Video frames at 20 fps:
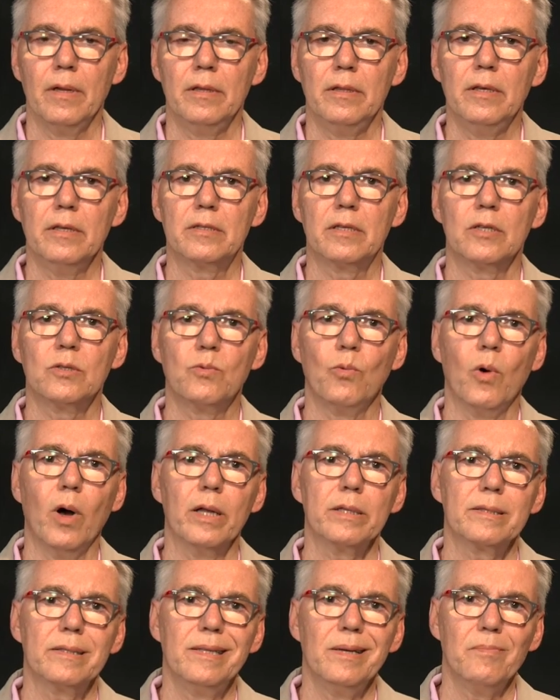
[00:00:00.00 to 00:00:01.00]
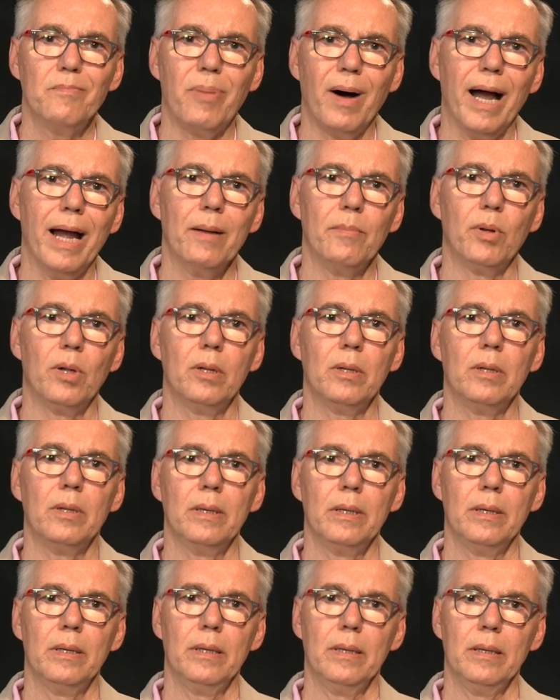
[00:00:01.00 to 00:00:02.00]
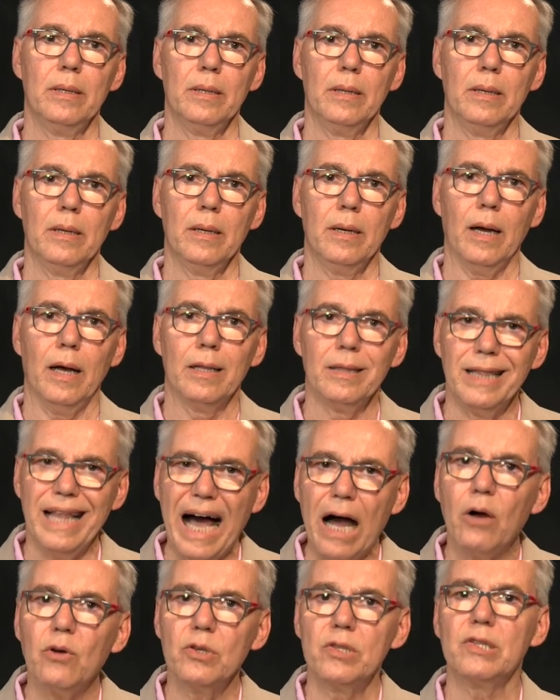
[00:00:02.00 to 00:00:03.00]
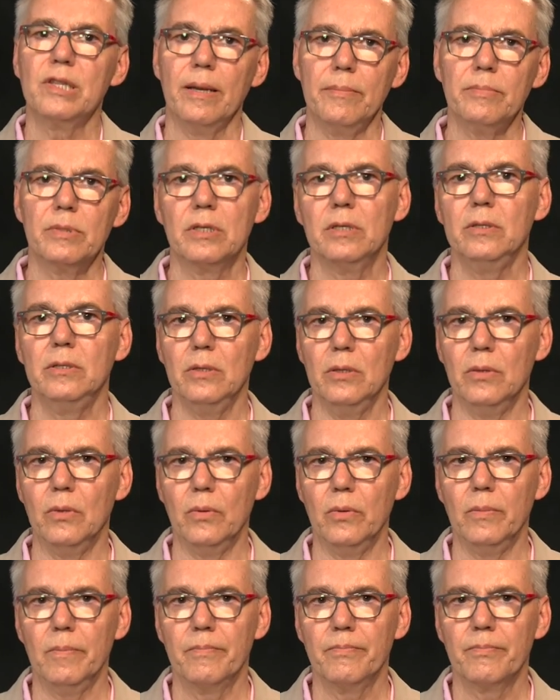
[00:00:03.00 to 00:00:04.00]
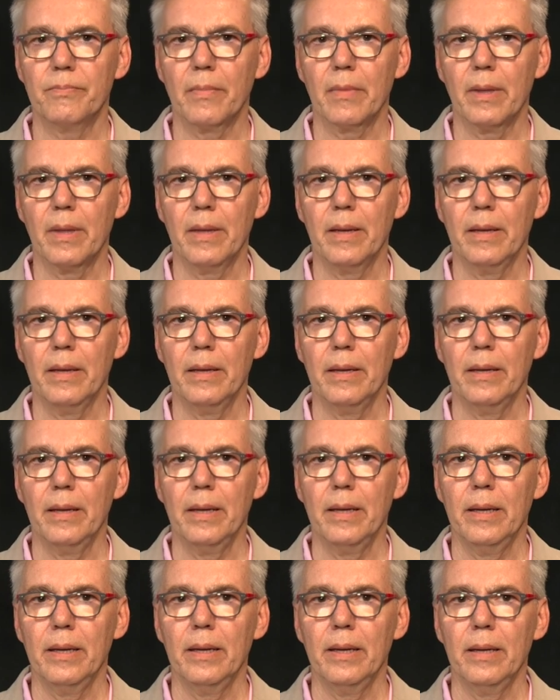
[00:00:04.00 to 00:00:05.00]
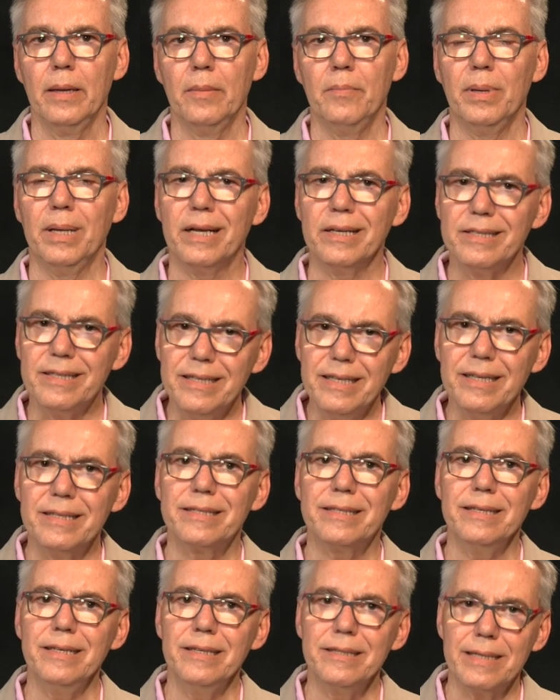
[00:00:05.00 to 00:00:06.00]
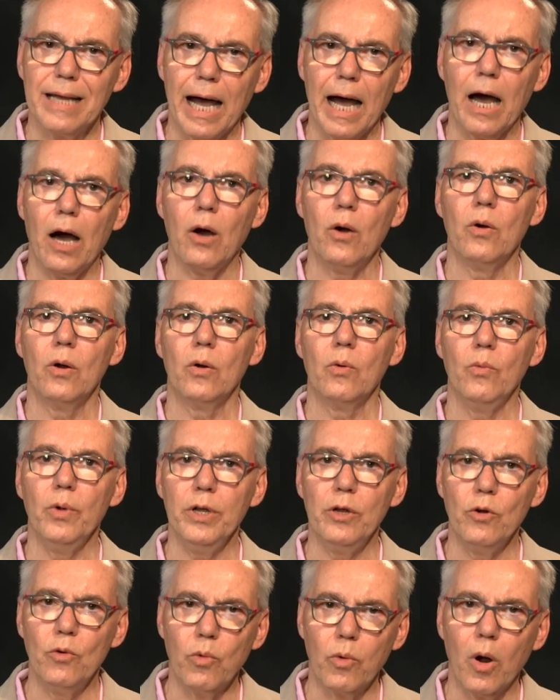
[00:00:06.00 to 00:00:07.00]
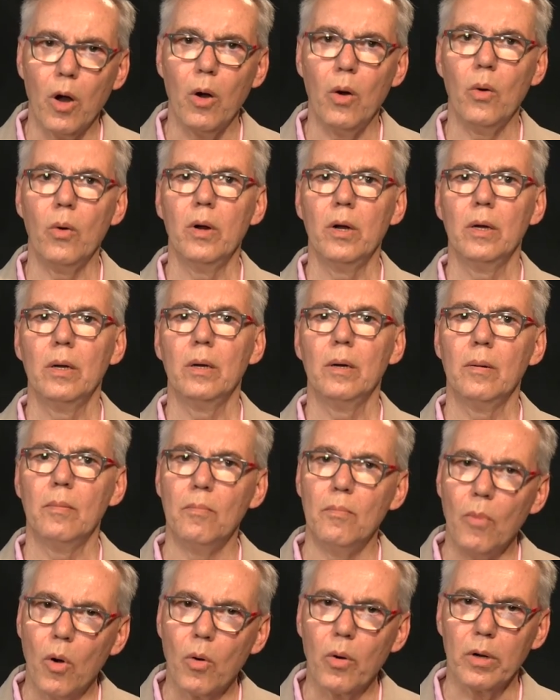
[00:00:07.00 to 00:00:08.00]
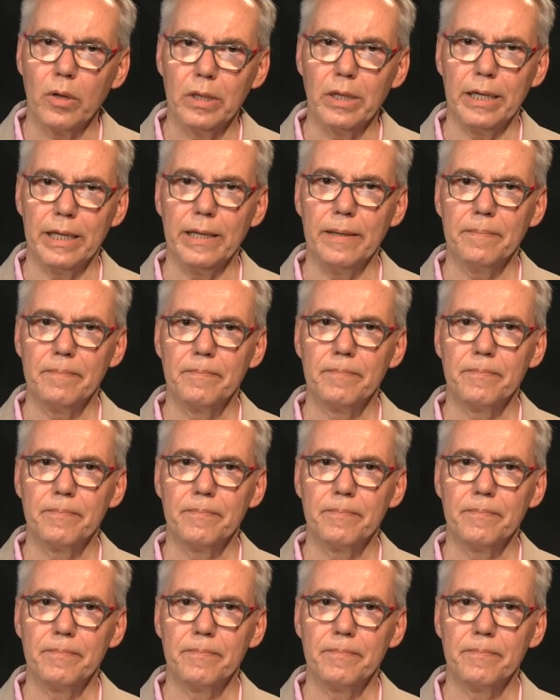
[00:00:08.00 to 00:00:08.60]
This is what the Bible allows them to do, because this is how we grow morally.